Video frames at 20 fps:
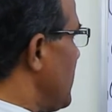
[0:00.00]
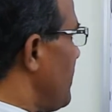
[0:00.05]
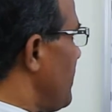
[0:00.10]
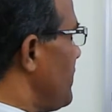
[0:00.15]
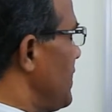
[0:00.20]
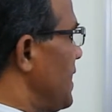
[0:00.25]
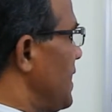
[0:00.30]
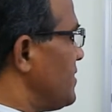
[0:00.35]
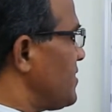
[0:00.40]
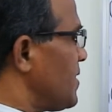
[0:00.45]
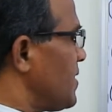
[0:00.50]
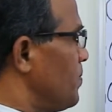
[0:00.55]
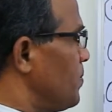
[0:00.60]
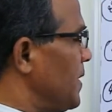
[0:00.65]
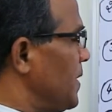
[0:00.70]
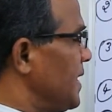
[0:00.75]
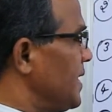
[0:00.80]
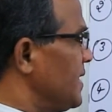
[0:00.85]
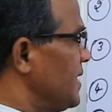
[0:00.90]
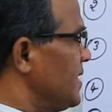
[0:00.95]
Ravi has
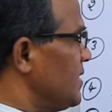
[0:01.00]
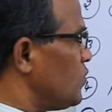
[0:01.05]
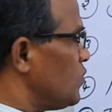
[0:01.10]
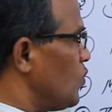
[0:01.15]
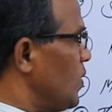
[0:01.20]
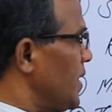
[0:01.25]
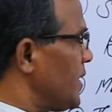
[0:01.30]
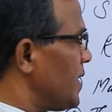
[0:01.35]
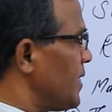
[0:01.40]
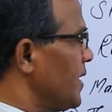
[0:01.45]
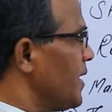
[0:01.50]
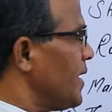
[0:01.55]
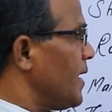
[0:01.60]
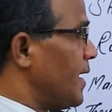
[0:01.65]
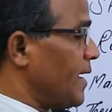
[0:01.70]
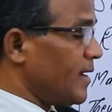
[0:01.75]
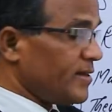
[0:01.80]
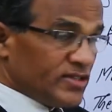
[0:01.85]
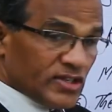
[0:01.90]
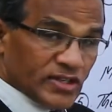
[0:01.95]
completed his work,
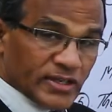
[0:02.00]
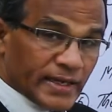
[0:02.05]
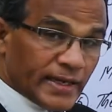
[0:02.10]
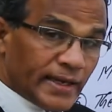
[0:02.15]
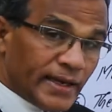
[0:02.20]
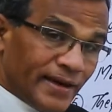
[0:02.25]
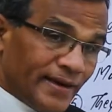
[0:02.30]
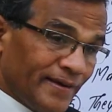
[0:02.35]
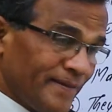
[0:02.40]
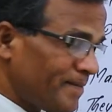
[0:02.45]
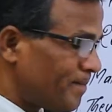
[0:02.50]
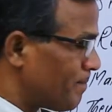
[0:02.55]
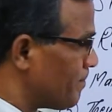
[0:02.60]
hasn't he?